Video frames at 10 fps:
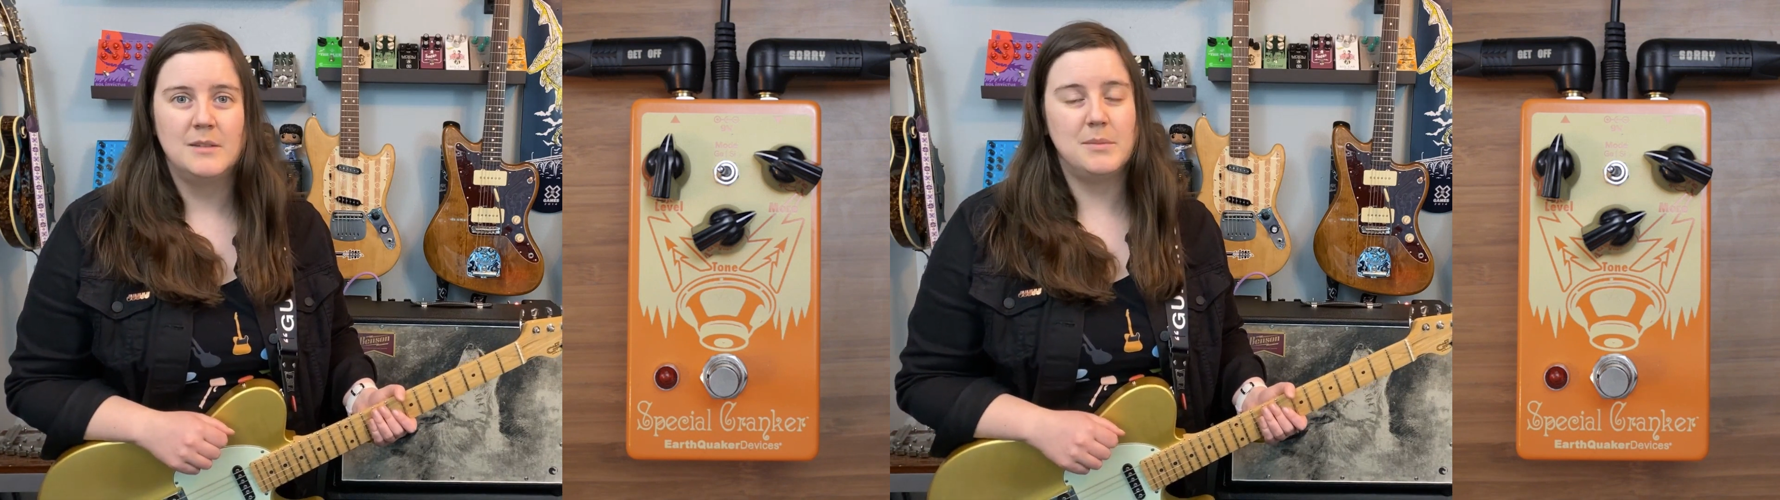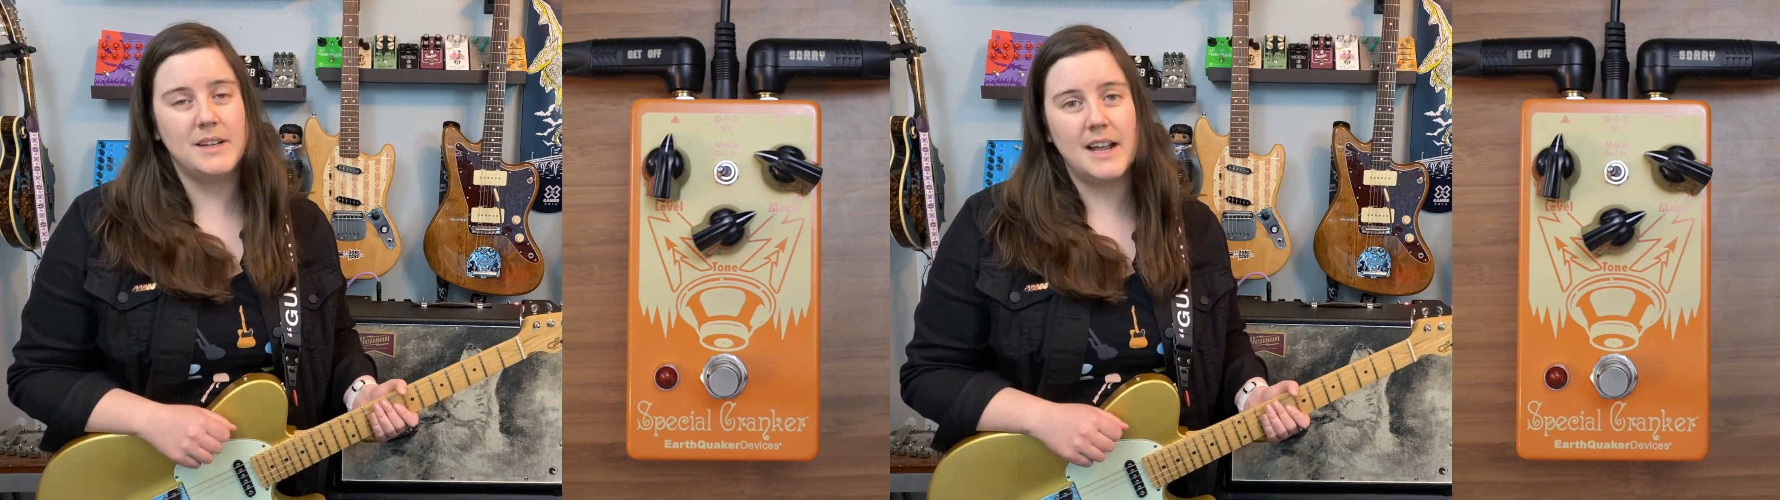
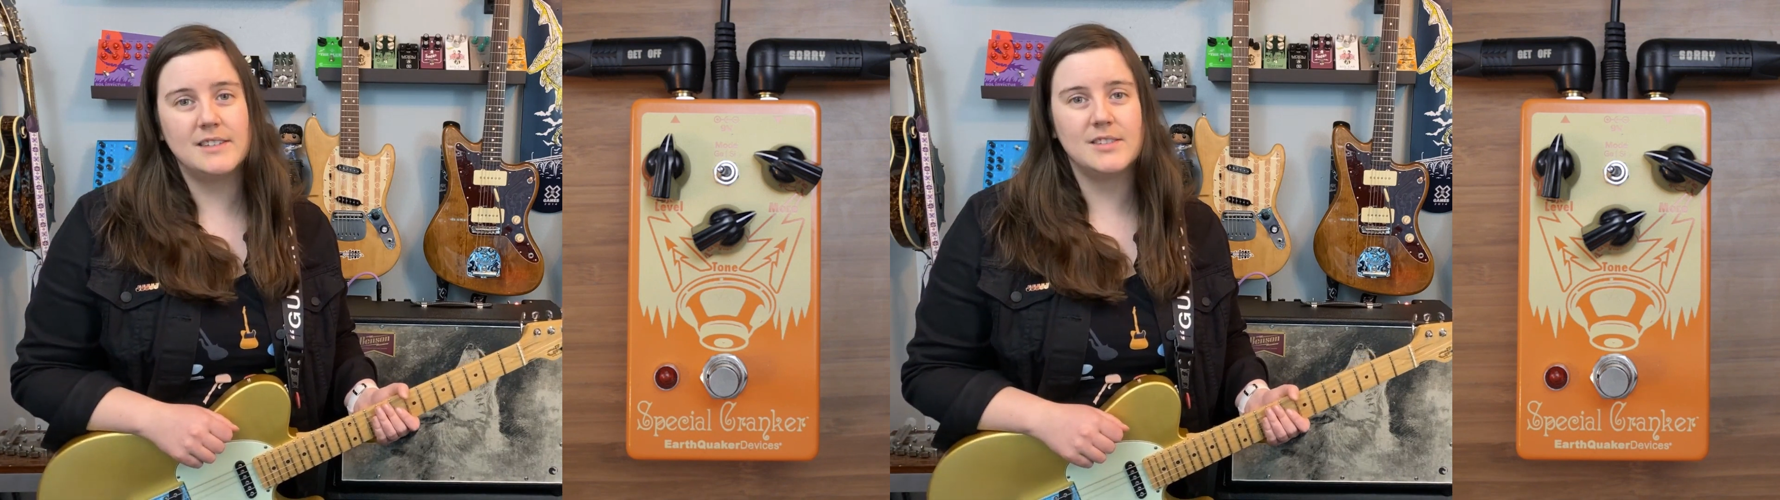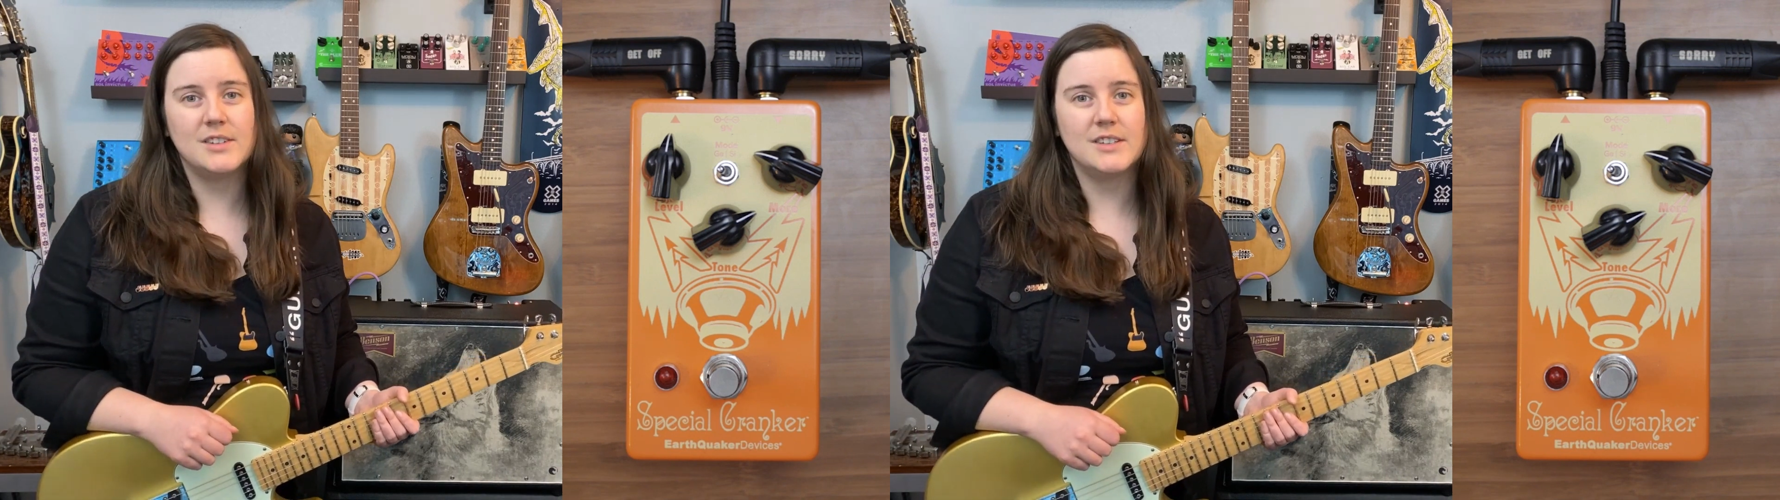Be
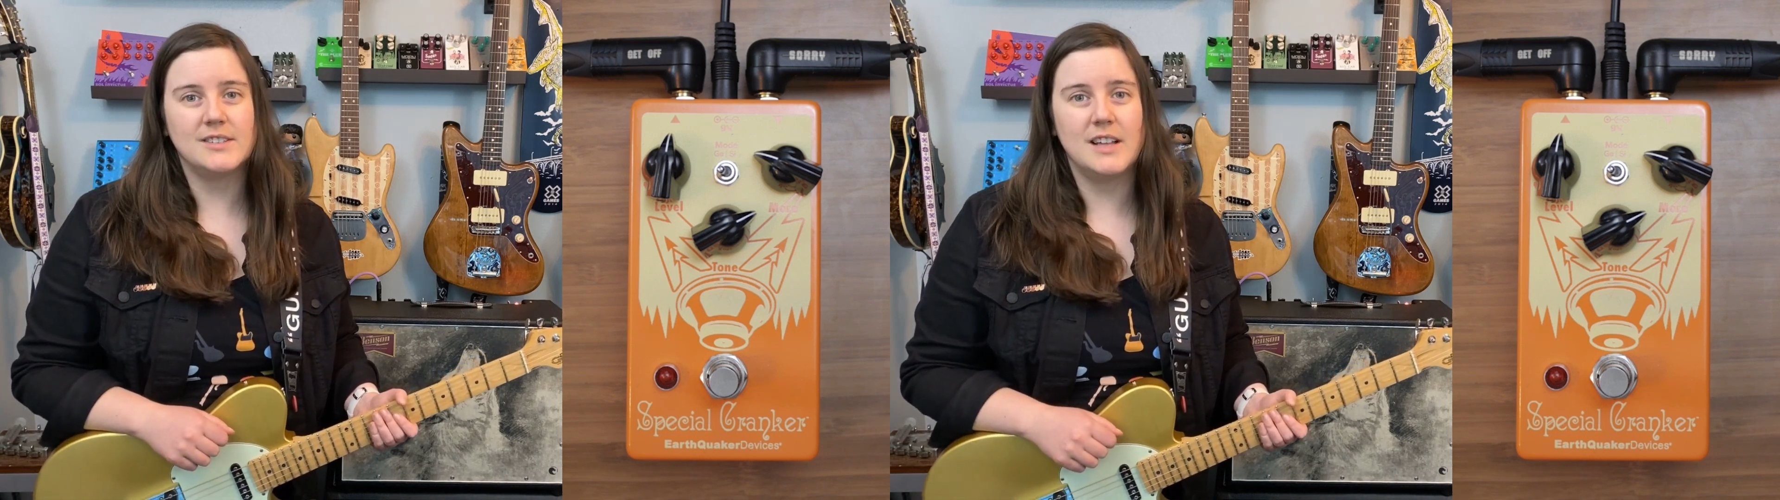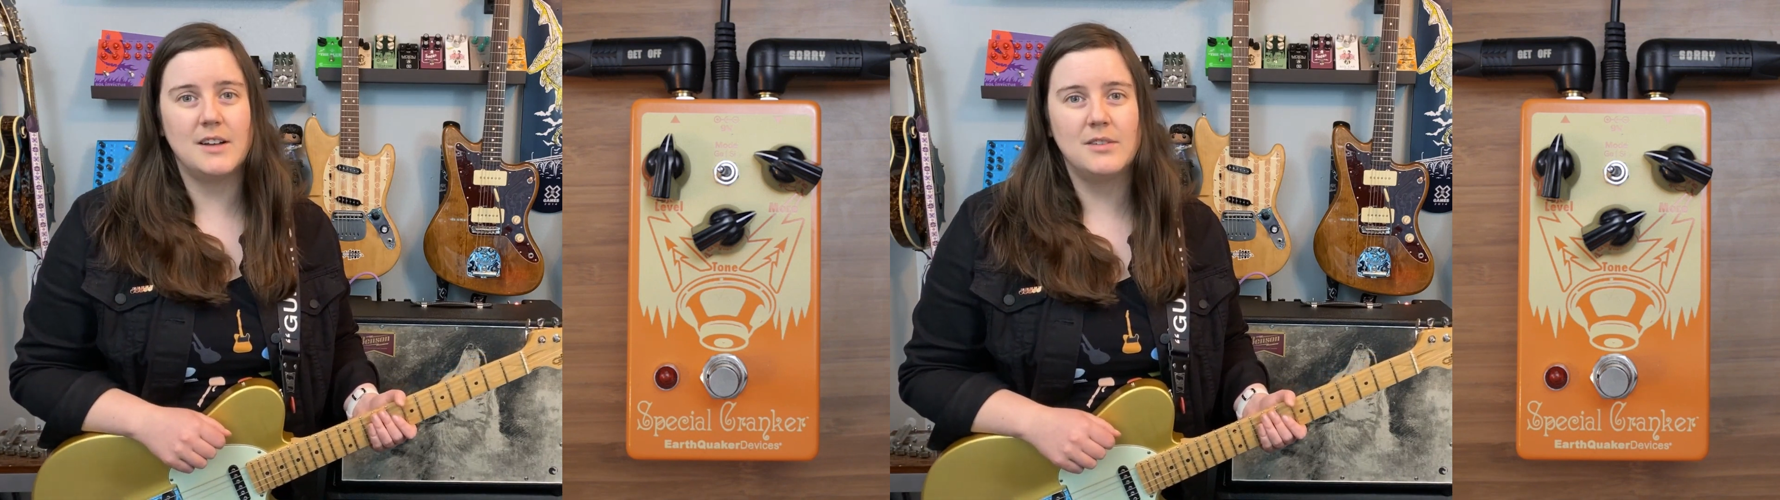nicer to
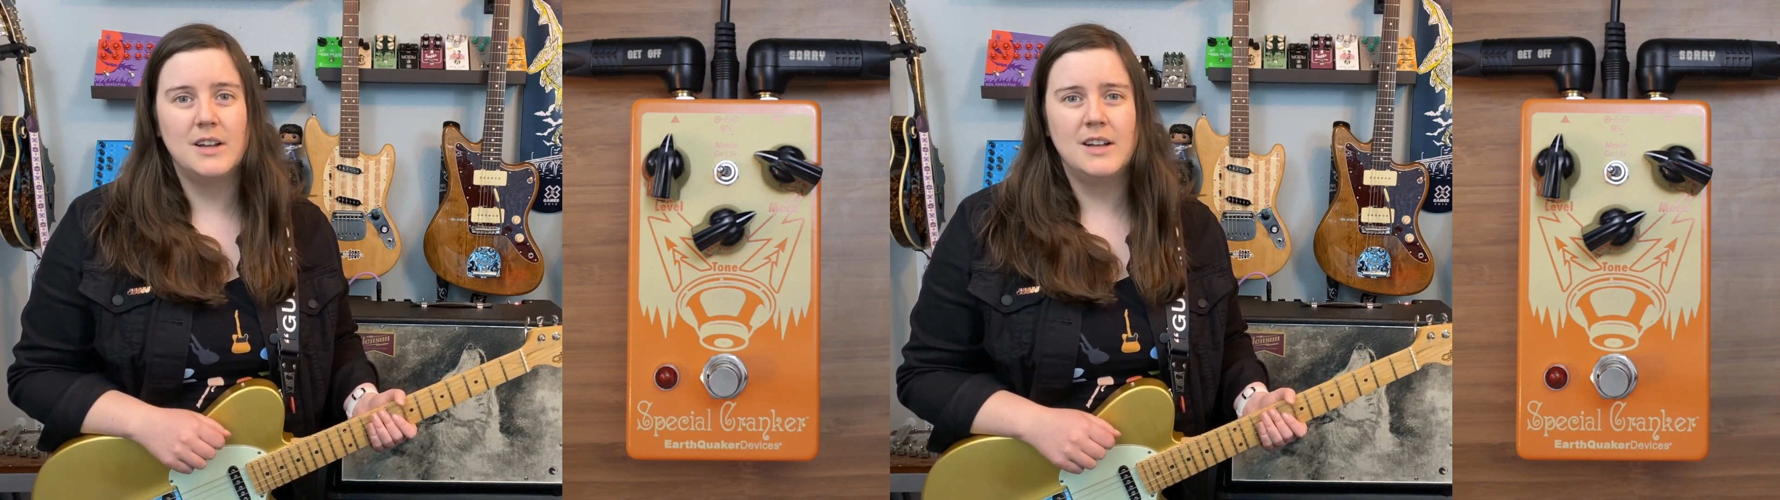yourself.